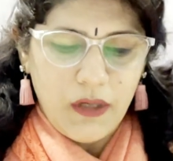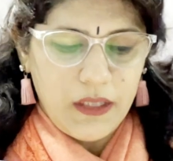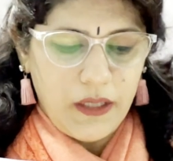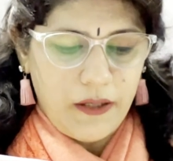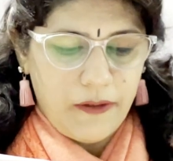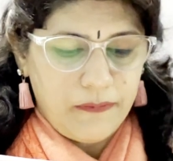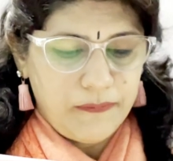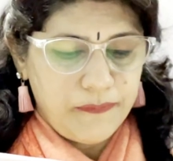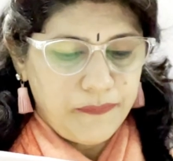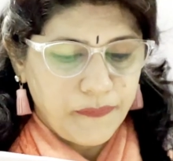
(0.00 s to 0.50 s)

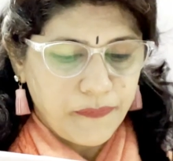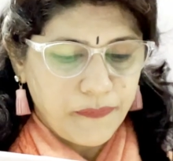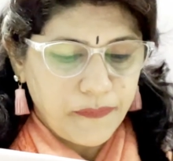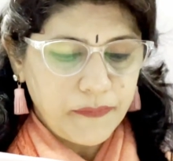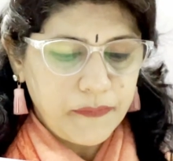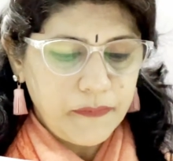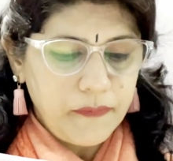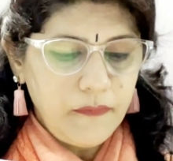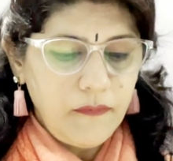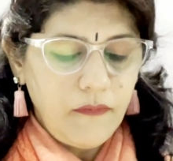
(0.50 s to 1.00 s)
mother.
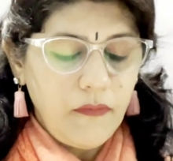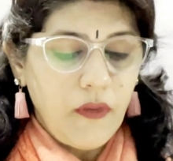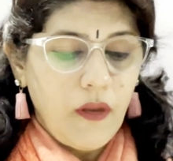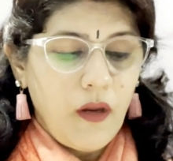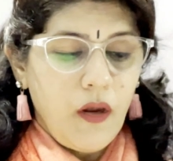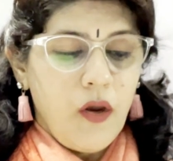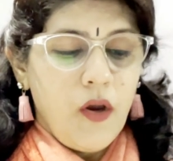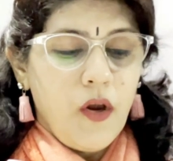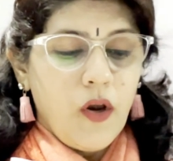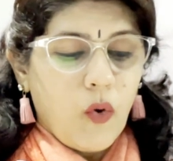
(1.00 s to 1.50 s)

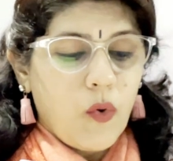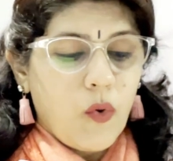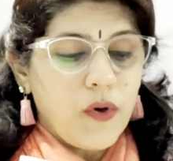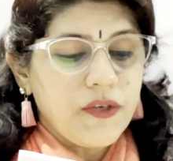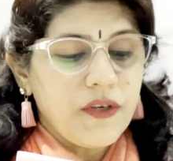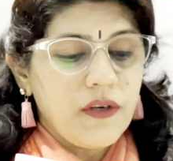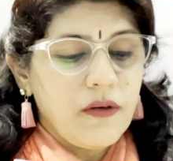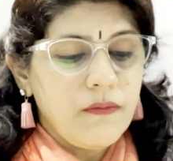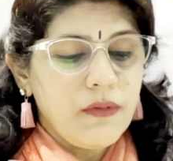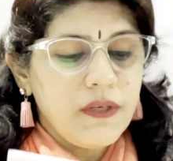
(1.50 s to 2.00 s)

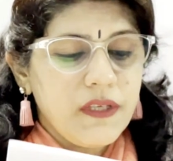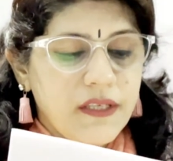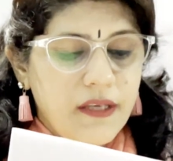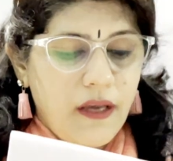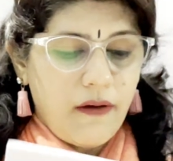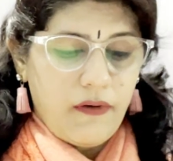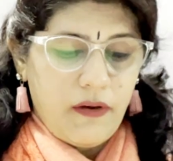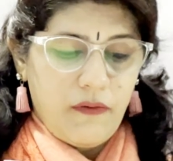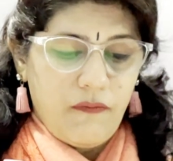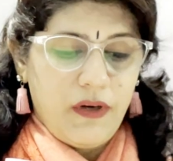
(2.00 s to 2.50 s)
Question number
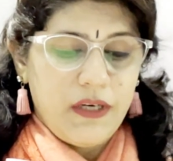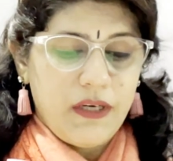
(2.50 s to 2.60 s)
7.